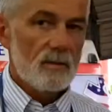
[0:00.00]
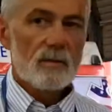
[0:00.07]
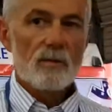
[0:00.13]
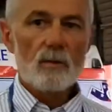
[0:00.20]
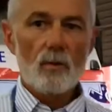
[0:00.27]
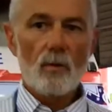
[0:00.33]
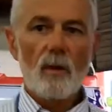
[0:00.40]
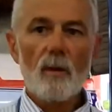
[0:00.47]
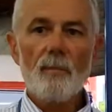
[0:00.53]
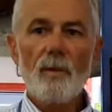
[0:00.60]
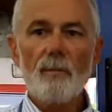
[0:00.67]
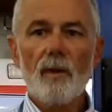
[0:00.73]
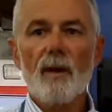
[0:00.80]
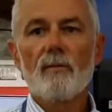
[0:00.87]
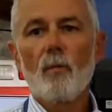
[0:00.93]
So a lot of
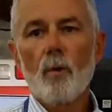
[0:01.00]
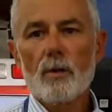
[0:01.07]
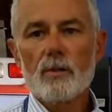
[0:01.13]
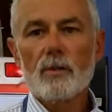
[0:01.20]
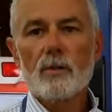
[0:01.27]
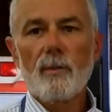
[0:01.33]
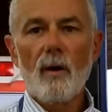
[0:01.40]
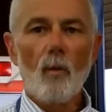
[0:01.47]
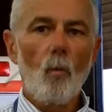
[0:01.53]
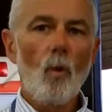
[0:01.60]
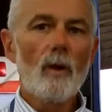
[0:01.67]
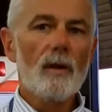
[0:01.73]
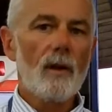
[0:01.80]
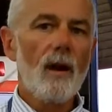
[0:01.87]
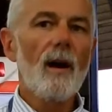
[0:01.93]
people have questions about
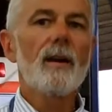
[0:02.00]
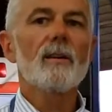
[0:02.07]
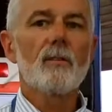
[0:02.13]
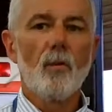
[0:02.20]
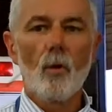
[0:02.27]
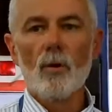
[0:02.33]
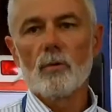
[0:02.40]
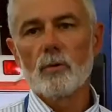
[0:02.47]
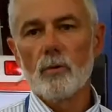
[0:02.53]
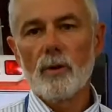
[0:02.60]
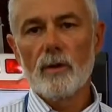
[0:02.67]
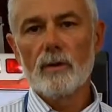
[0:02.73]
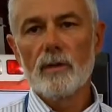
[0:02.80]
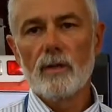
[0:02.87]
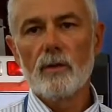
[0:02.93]
what kind of oil do
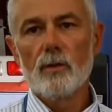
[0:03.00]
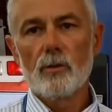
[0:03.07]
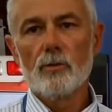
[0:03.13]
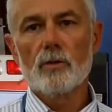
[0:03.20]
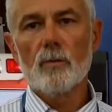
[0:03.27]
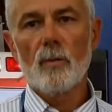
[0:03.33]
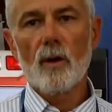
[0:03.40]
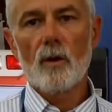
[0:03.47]
I need to use in my